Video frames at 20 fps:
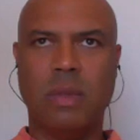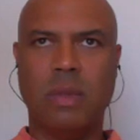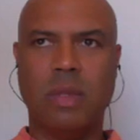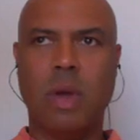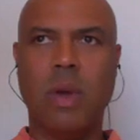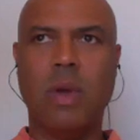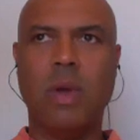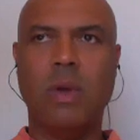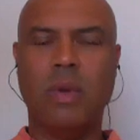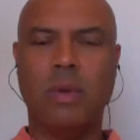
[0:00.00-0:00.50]

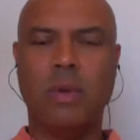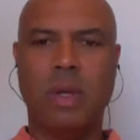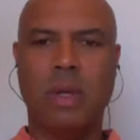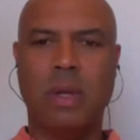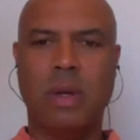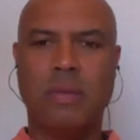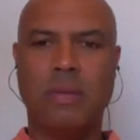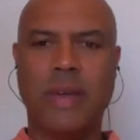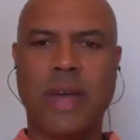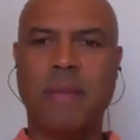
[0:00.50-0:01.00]
tone
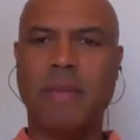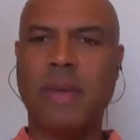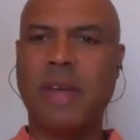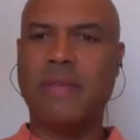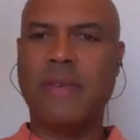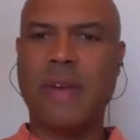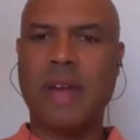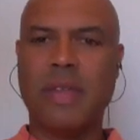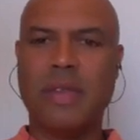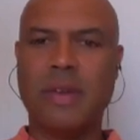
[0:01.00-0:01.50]
of how my
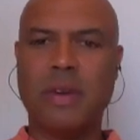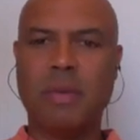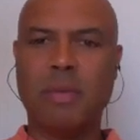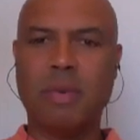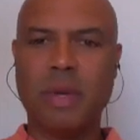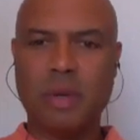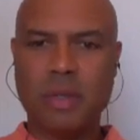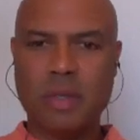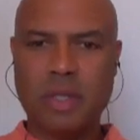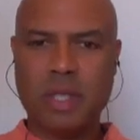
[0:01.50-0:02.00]
father
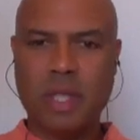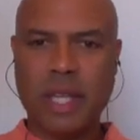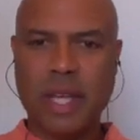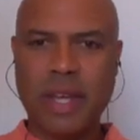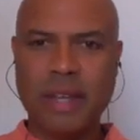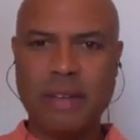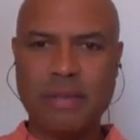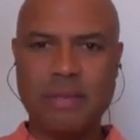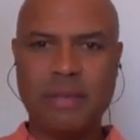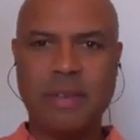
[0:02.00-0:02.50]
approached
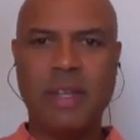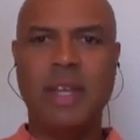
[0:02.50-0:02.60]
life